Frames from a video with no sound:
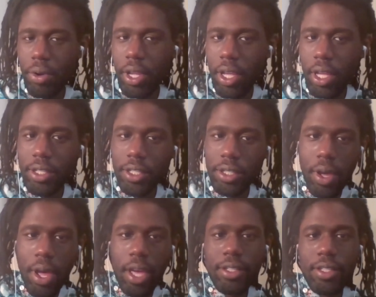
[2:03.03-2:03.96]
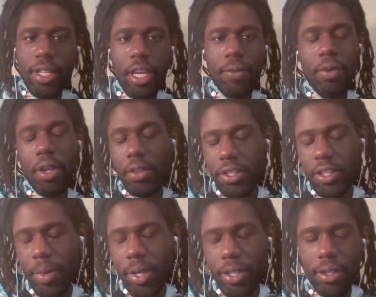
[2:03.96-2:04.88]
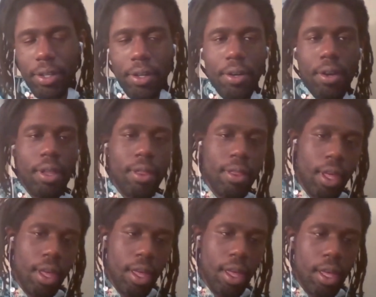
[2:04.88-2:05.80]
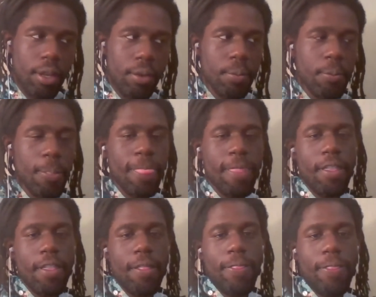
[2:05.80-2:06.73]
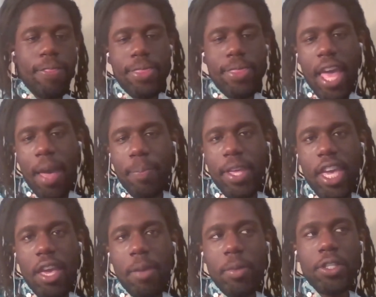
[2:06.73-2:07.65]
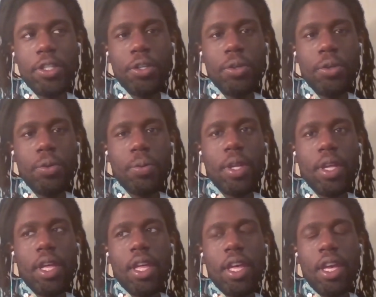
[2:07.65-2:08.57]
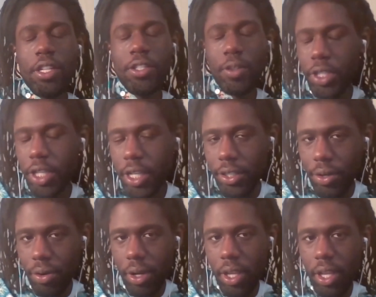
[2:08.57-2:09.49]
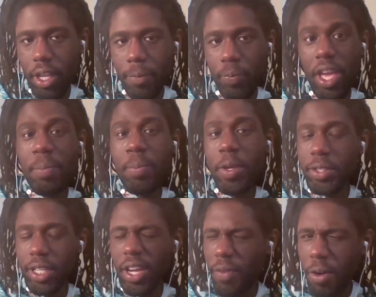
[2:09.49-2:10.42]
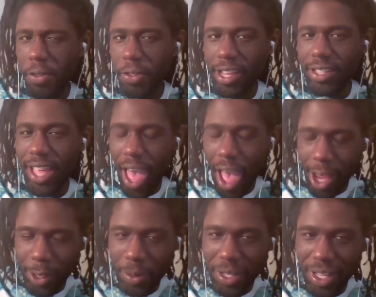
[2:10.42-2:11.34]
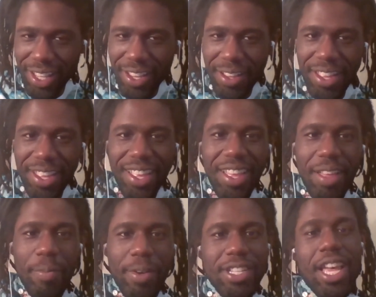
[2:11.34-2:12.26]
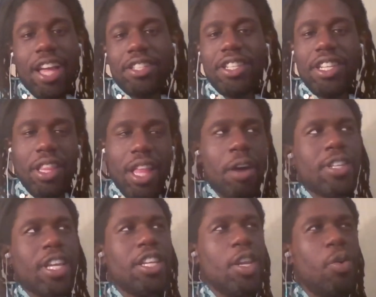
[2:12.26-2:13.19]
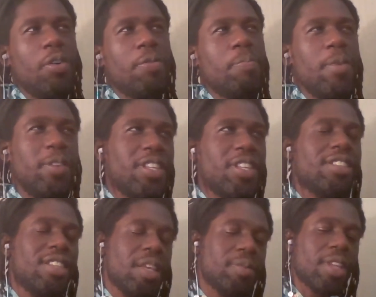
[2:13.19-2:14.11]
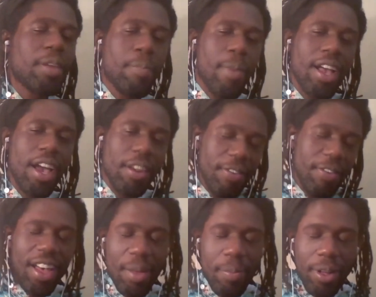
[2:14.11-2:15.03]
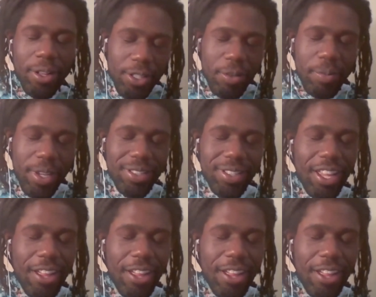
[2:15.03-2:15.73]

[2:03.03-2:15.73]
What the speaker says: And so I stayed for another semester, and then that became into an associate's degree in music, of all things, actually, because I was like, you know what? Music seems like my kind of vibe. I'll do music.